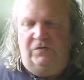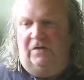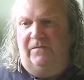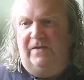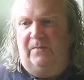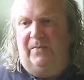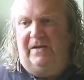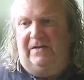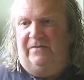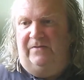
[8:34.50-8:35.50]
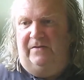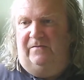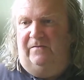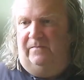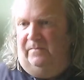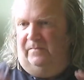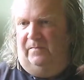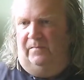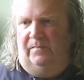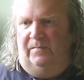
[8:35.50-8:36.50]
was of the opinion that
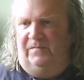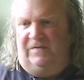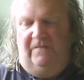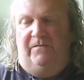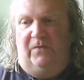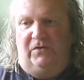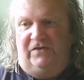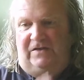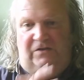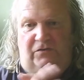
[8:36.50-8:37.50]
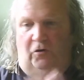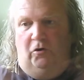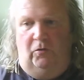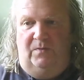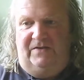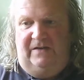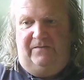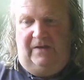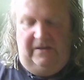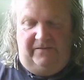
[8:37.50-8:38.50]
seven forty-sixes always
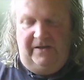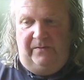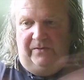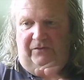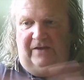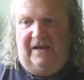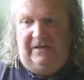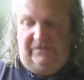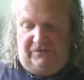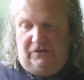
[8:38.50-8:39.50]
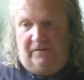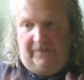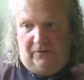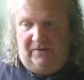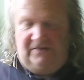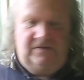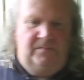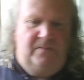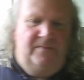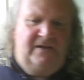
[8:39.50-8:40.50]
have clear finger wheels, end of story, unless
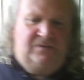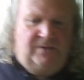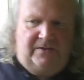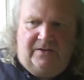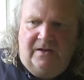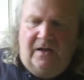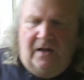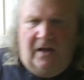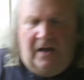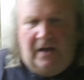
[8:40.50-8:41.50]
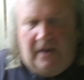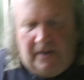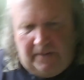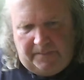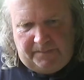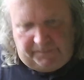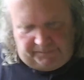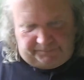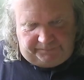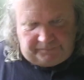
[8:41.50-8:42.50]
they've been messed with. Um,
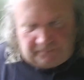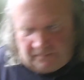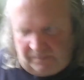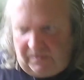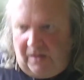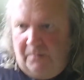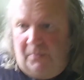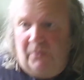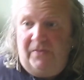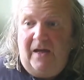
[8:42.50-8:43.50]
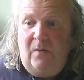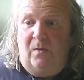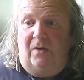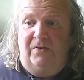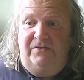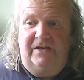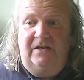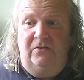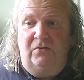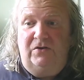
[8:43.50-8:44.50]
but that one
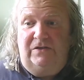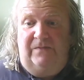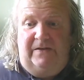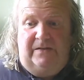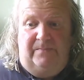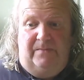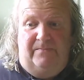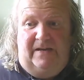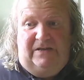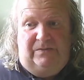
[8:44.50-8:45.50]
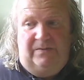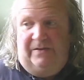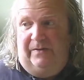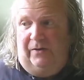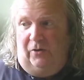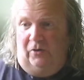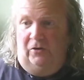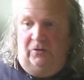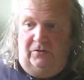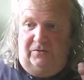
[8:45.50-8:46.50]
didn't look as if it had been messed with. You know, it
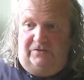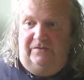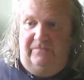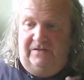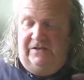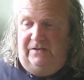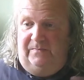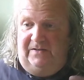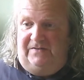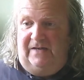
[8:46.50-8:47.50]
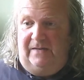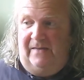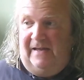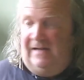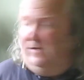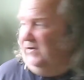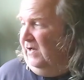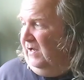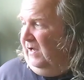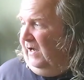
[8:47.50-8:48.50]
all looked a reasonably same age,
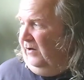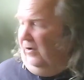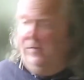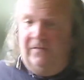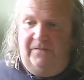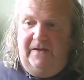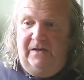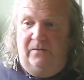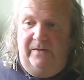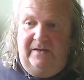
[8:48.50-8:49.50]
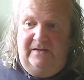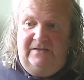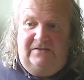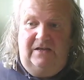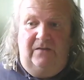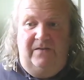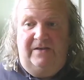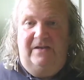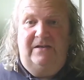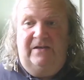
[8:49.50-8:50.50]
and on the finger wheel itself,
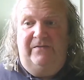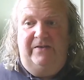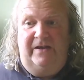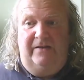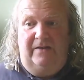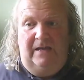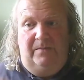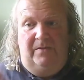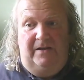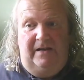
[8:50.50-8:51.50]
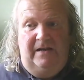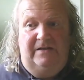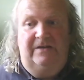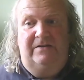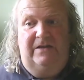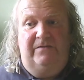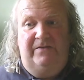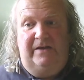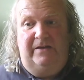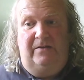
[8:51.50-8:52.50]
it didn't have a dial label in it. It didn't
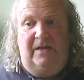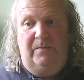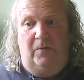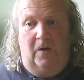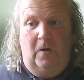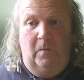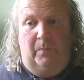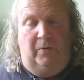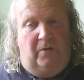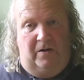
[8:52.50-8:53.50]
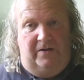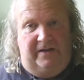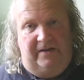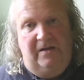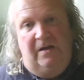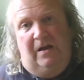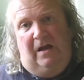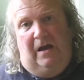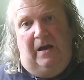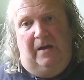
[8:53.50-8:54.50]
have a dial label O port on it,
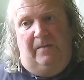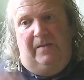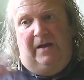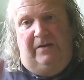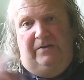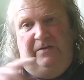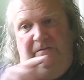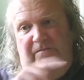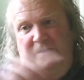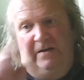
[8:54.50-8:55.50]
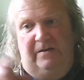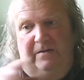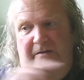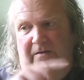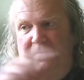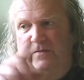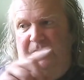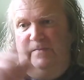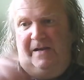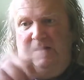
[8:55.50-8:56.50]
um, and written
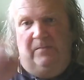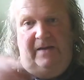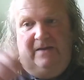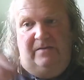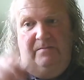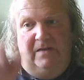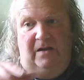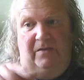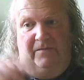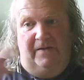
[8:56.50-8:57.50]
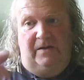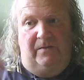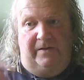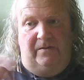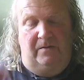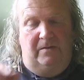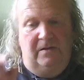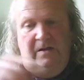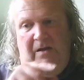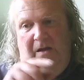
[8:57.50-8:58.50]
on the metal bit in the middle of the finger wheel,
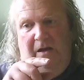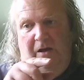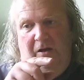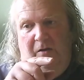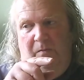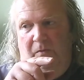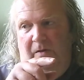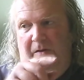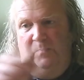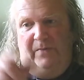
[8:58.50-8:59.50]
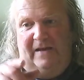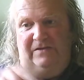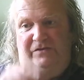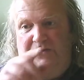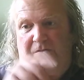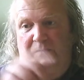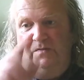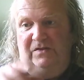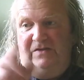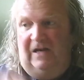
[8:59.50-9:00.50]
um, in pencil,
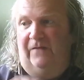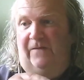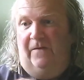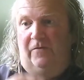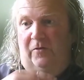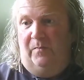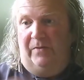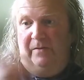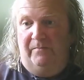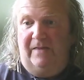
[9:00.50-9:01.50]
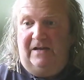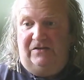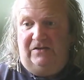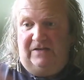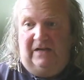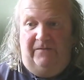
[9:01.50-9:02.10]
was a telephone number that matched